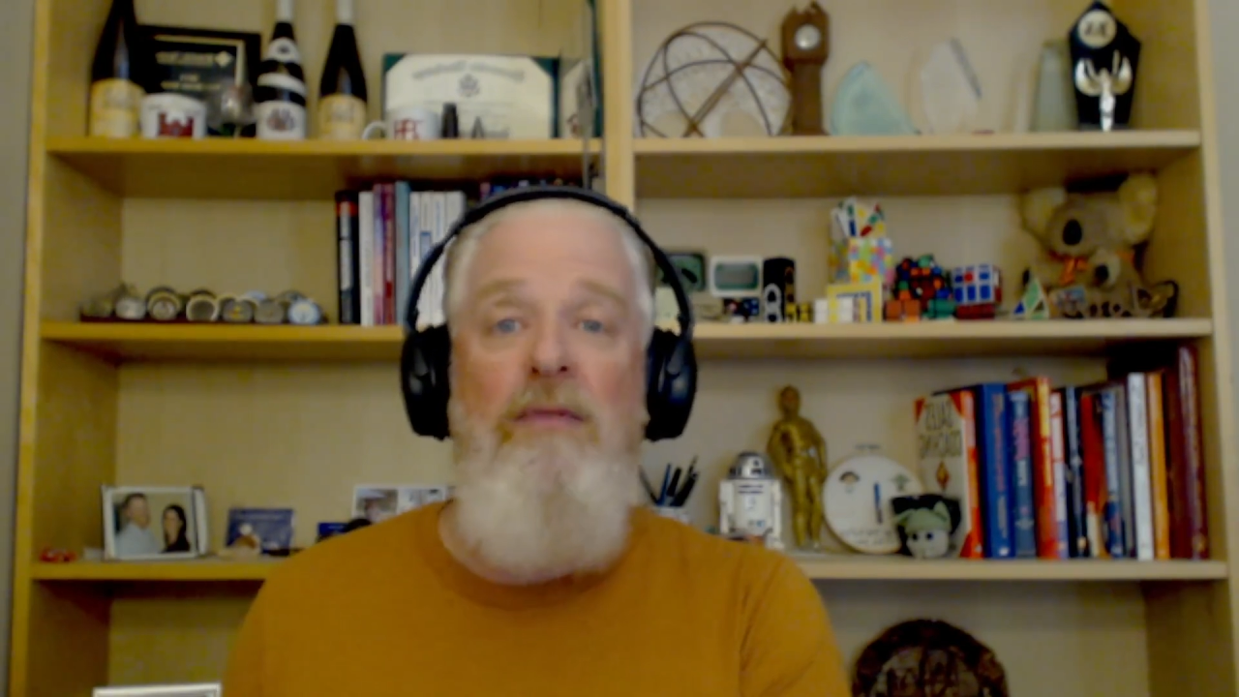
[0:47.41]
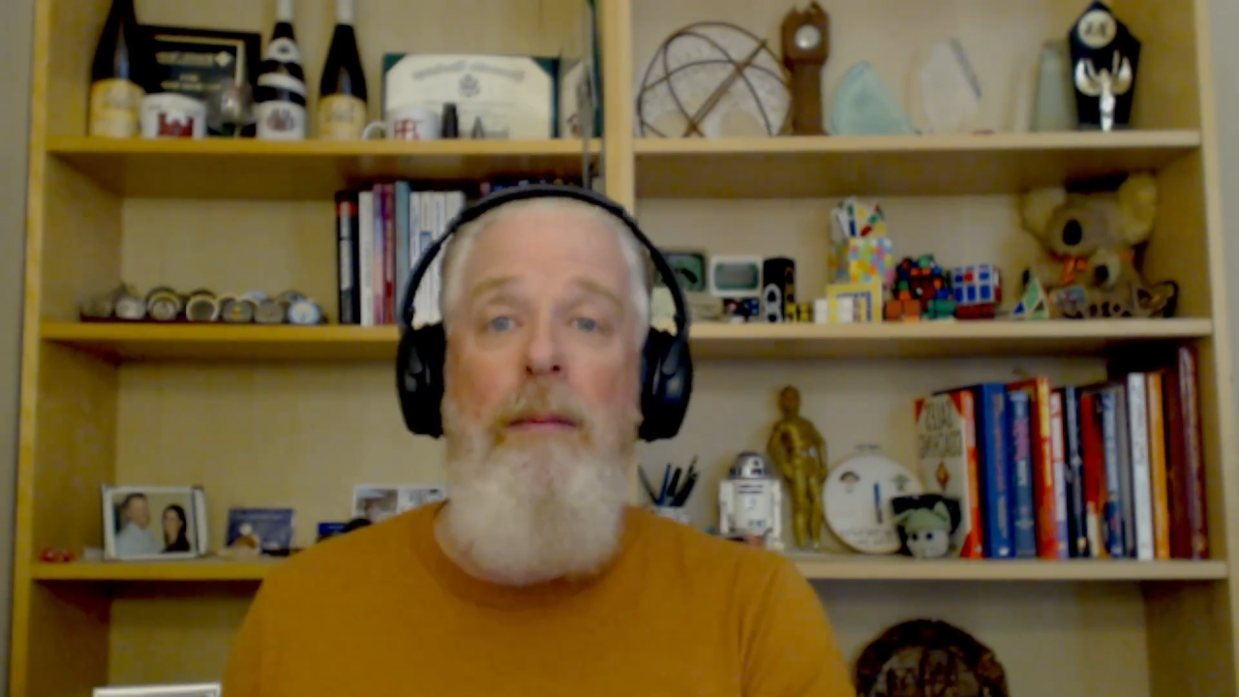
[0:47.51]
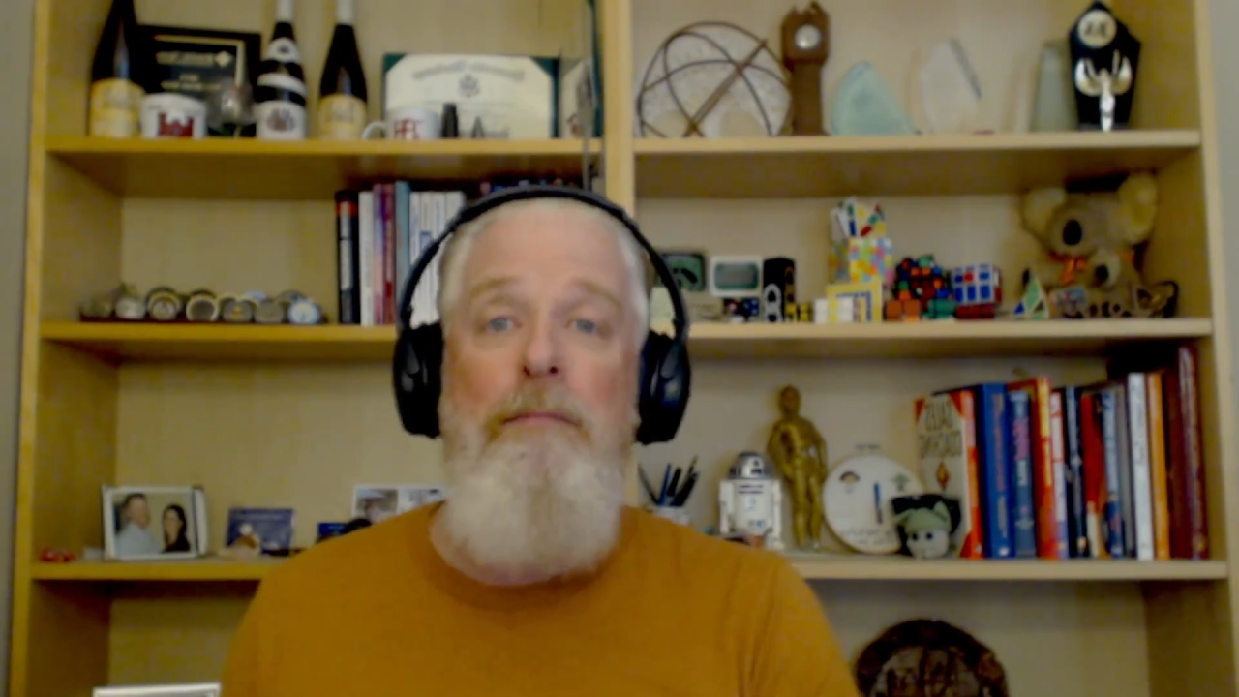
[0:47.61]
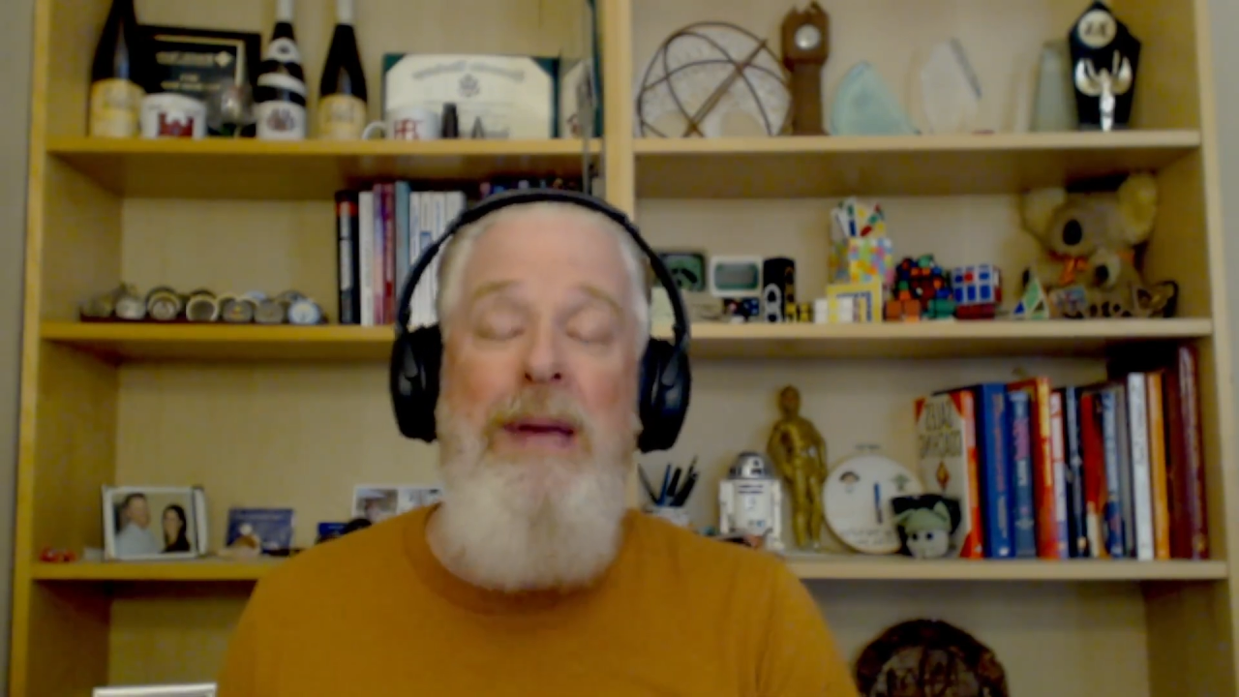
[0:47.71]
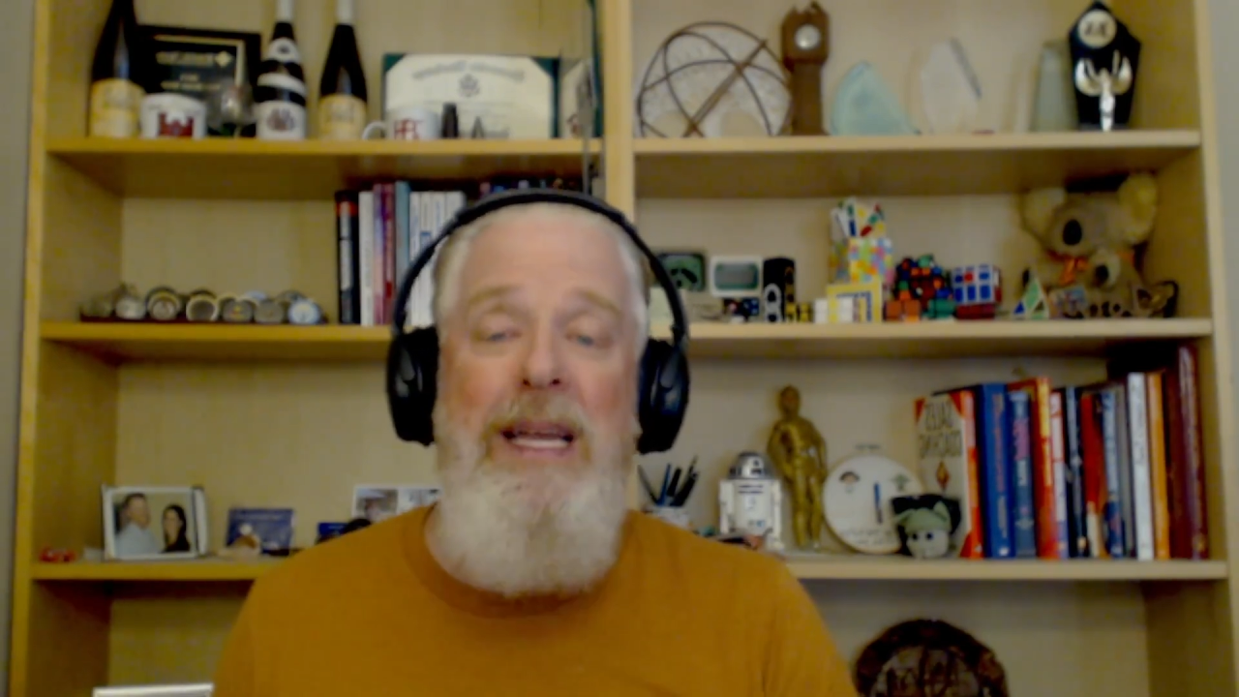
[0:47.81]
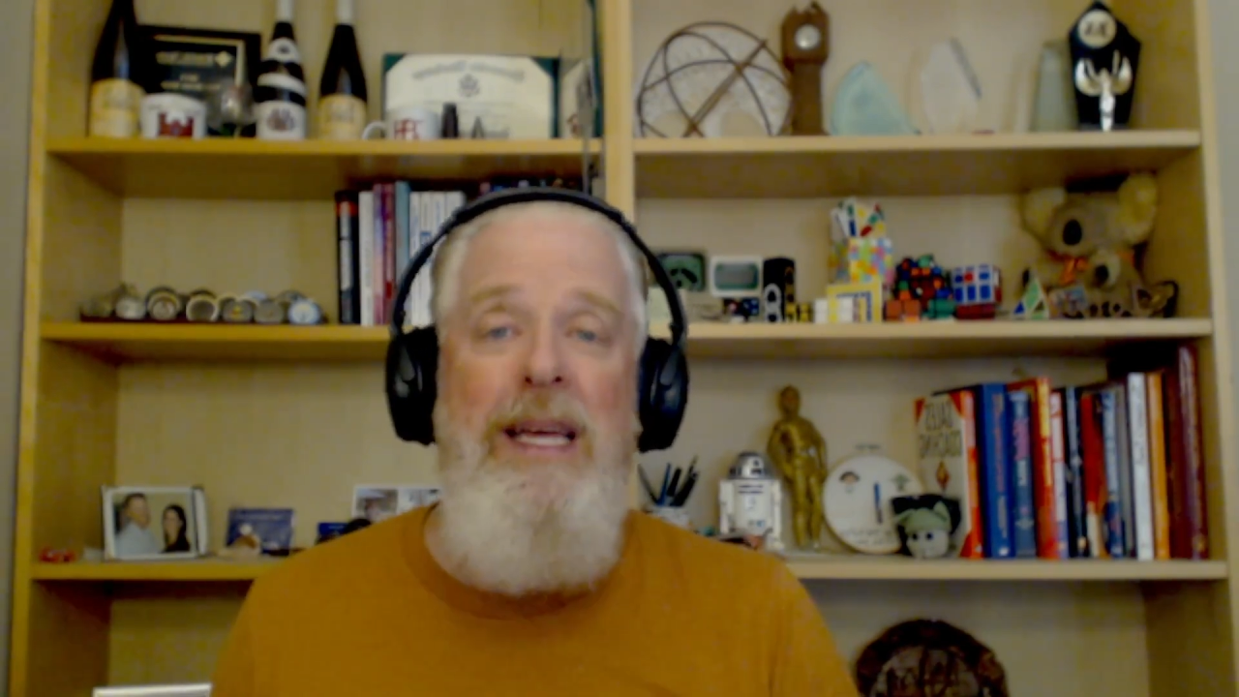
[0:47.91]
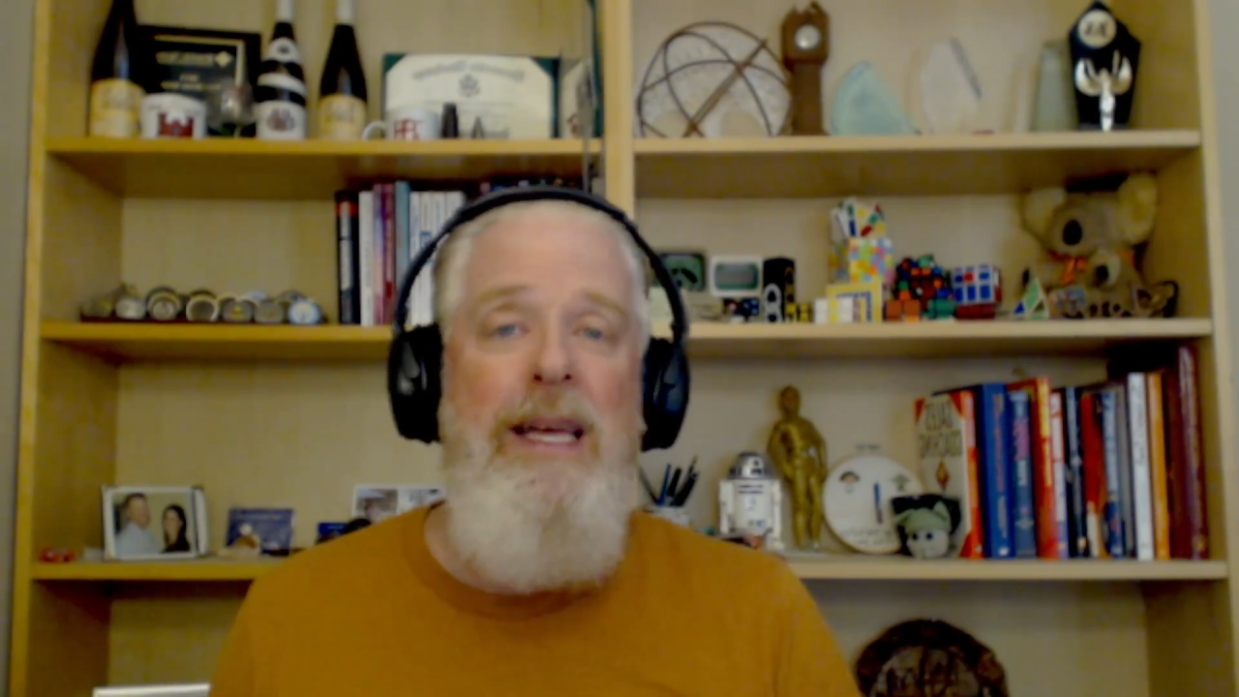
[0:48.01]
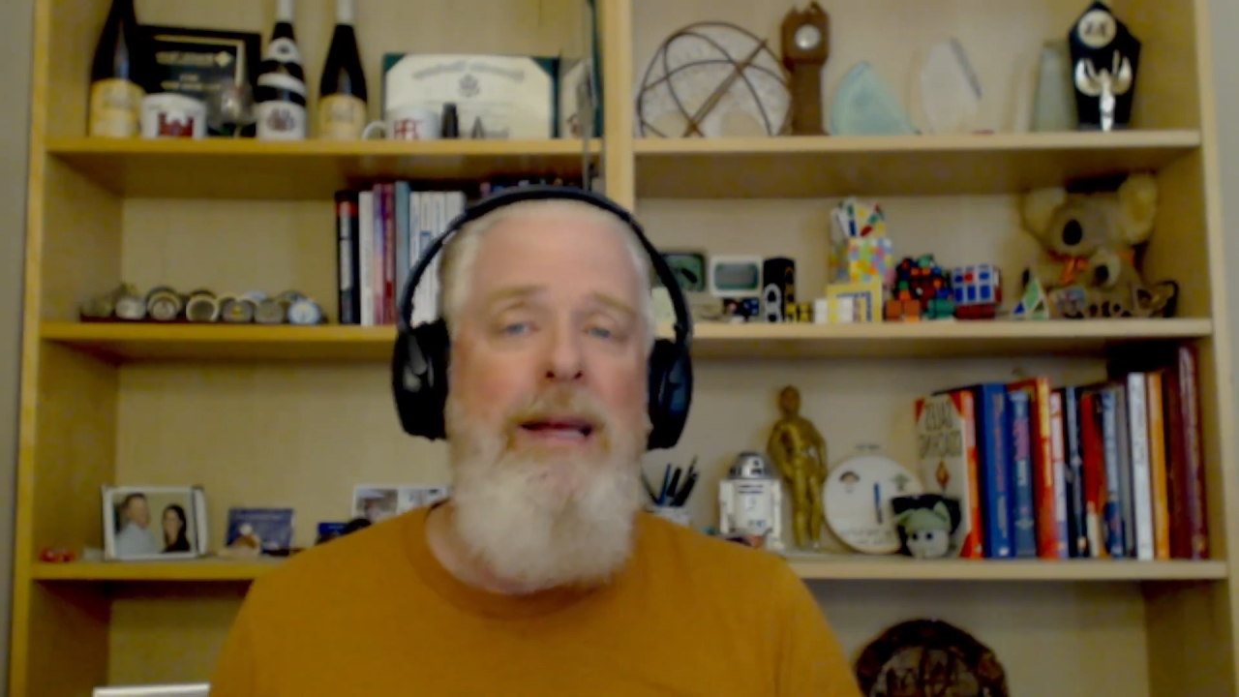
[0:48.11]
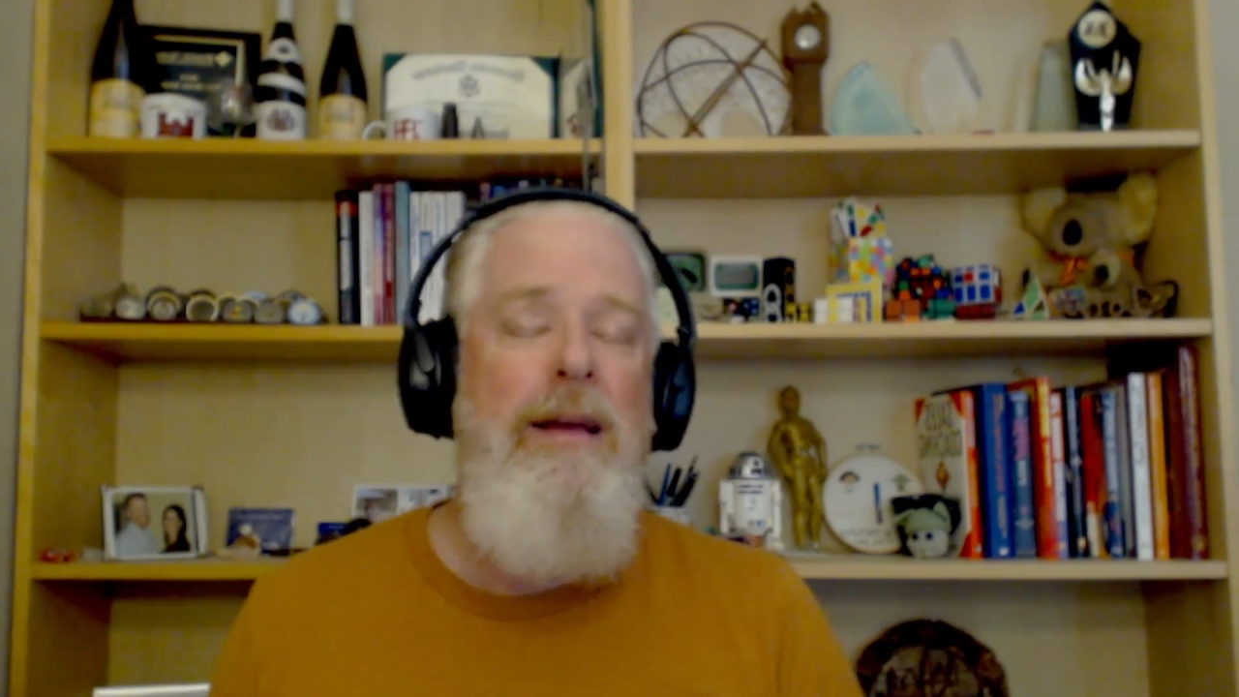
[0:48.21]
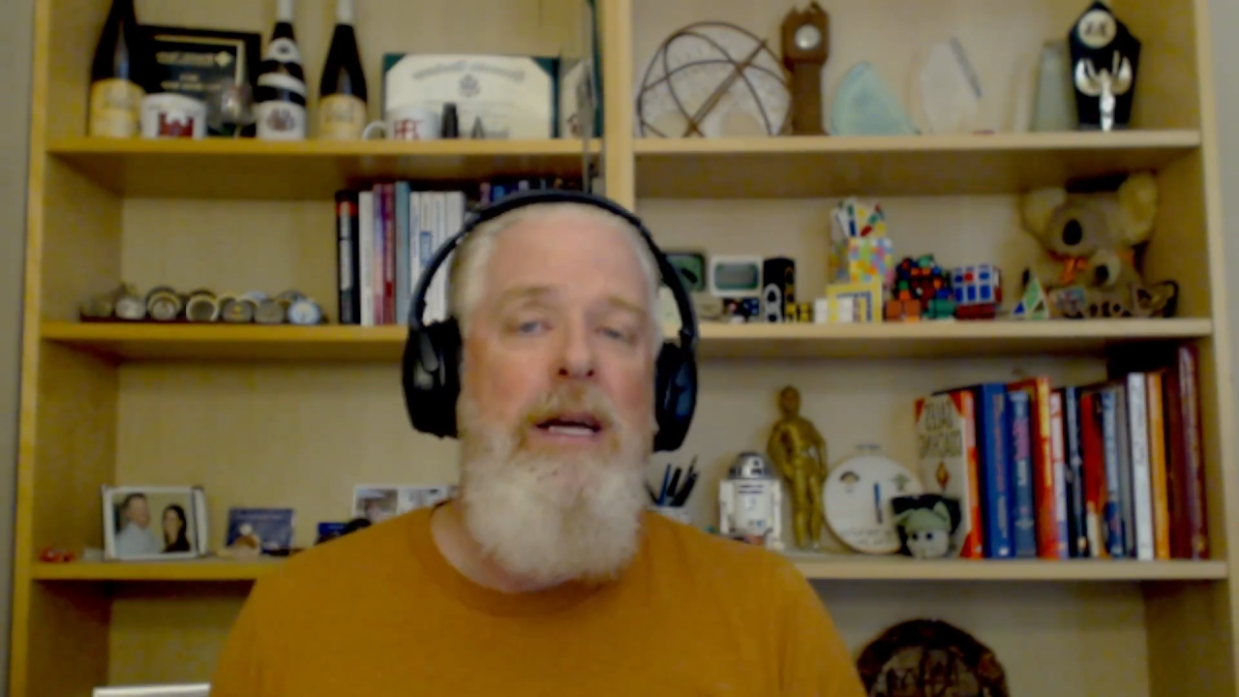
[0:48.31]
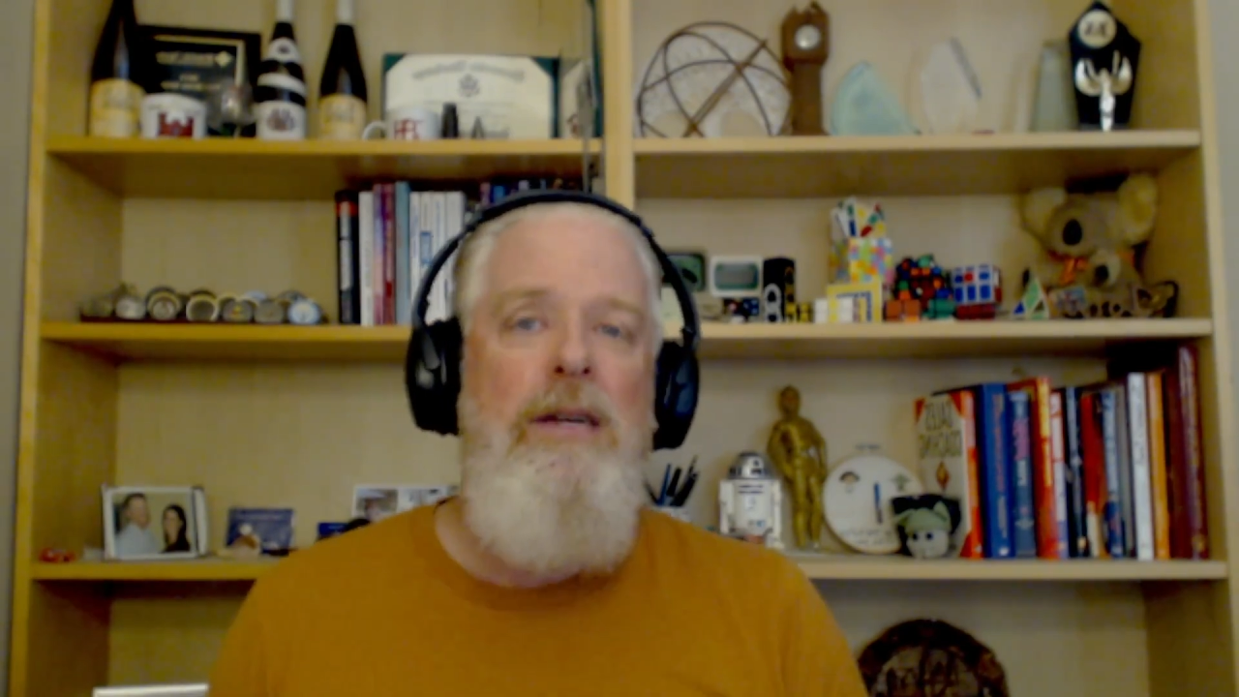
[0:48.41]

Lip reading: a meeting,